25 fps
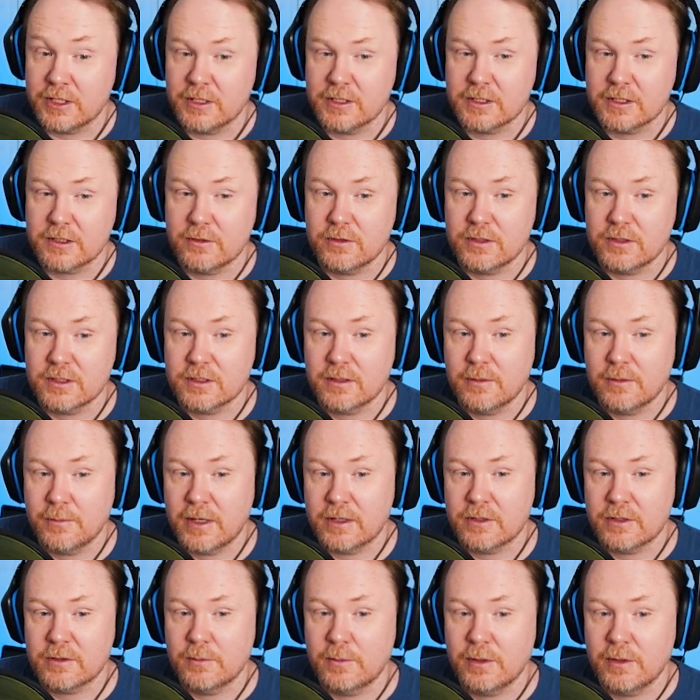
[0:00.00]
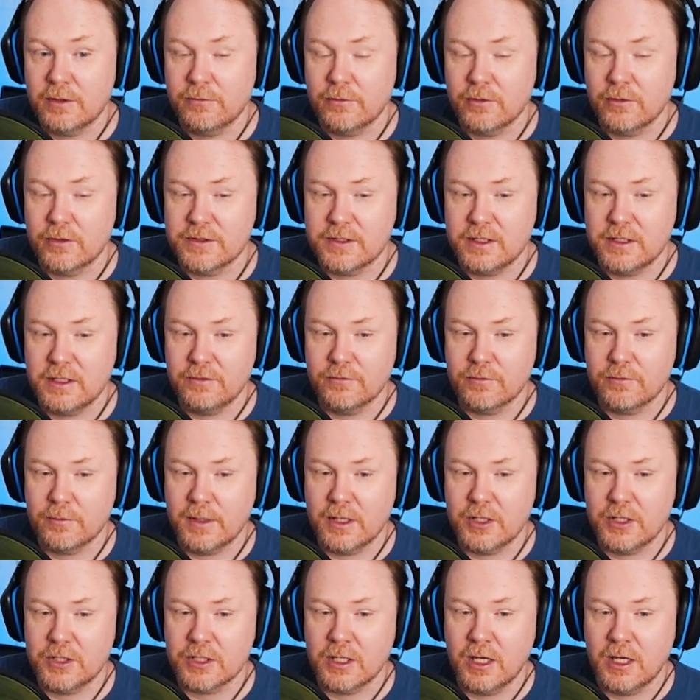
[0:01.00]
So just imagine a big vertice
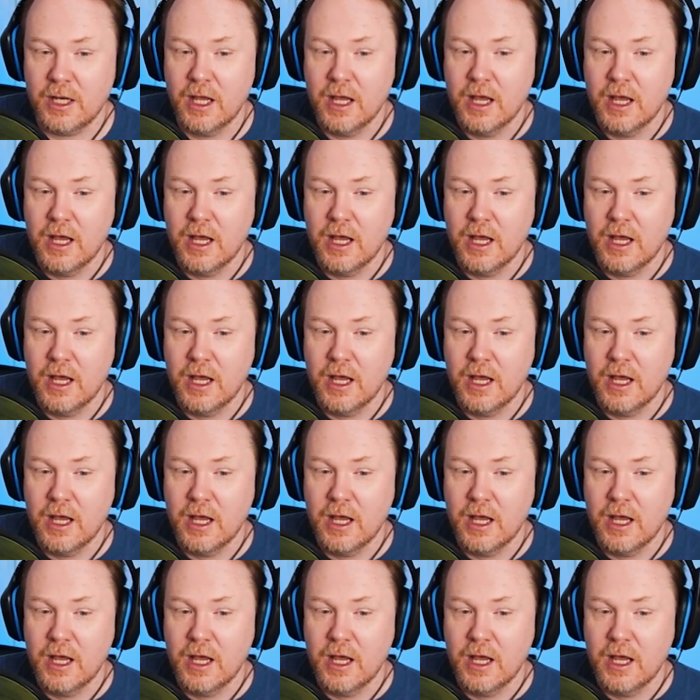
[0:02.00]
information,